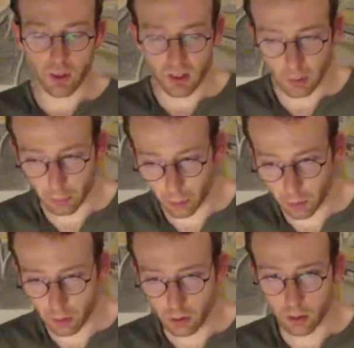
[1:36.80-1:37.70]
example,
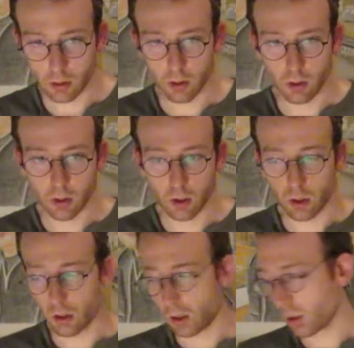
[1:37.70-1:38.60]

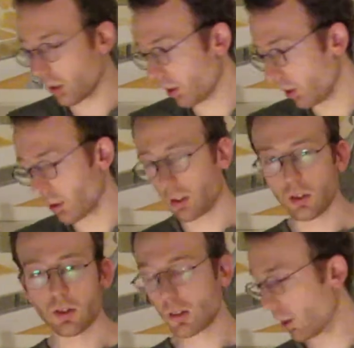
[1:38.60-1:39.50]
I
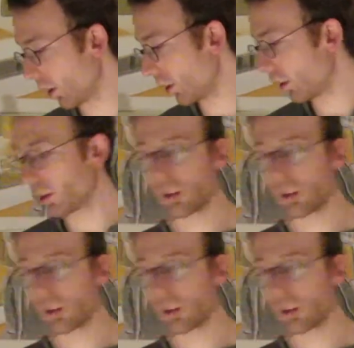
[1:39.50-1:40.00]
could take